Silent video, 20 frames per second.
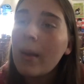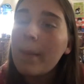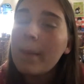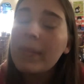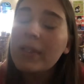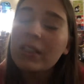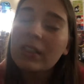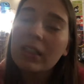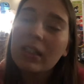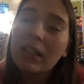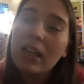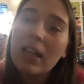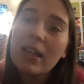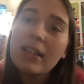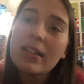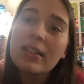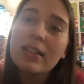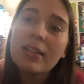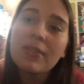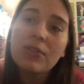But in
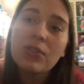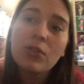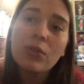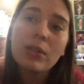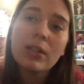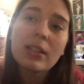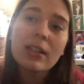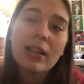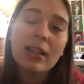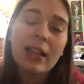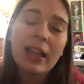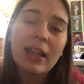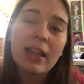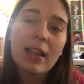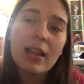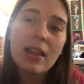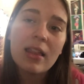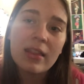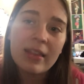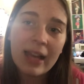case of stories like
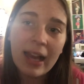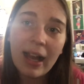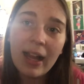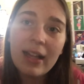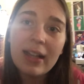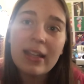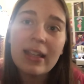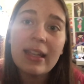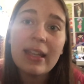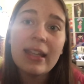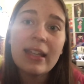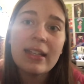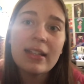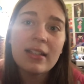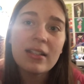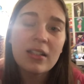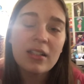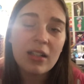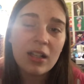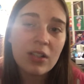that, it
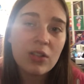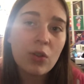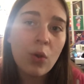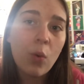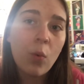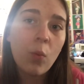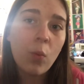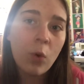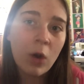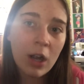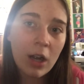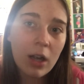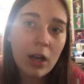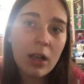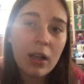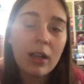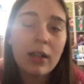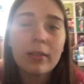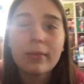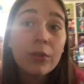does
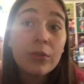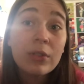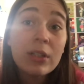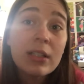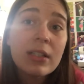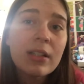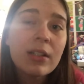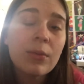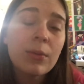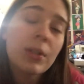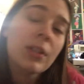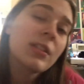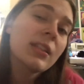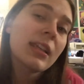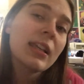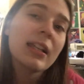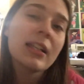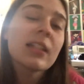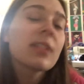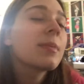work. The reason it works,
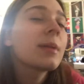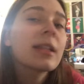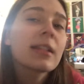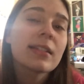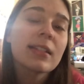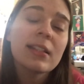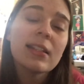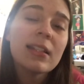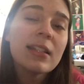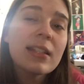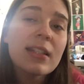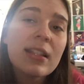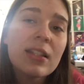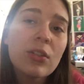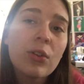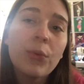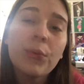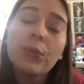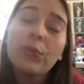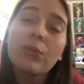again, is because it is its
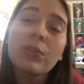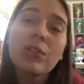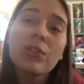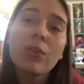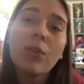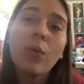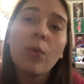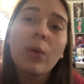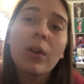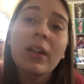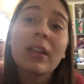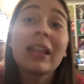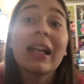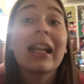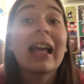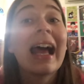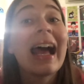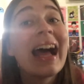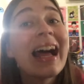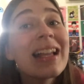own original work that
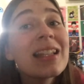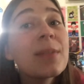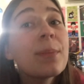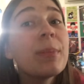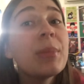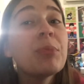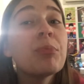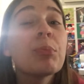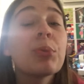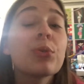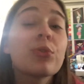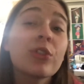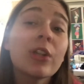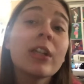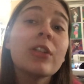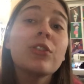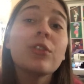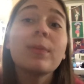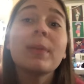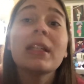has been
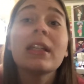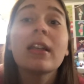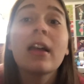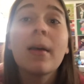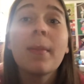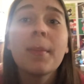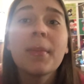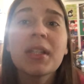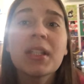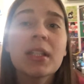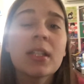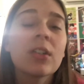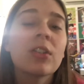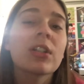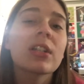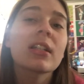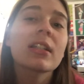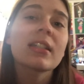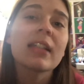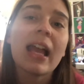portrayed to be
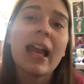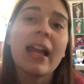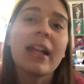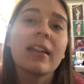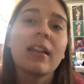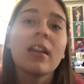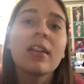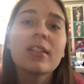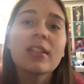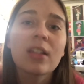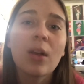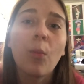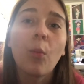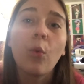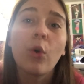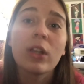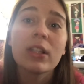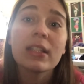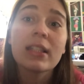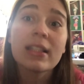mysterious and
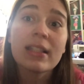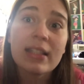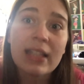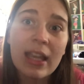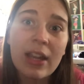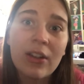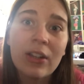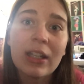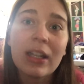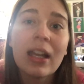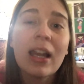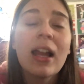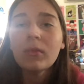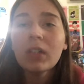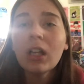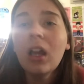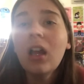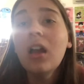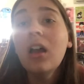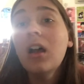somewhat scary.
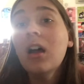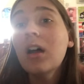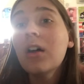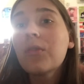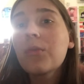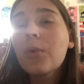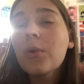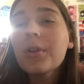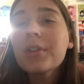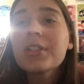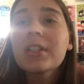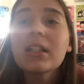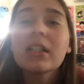Of course,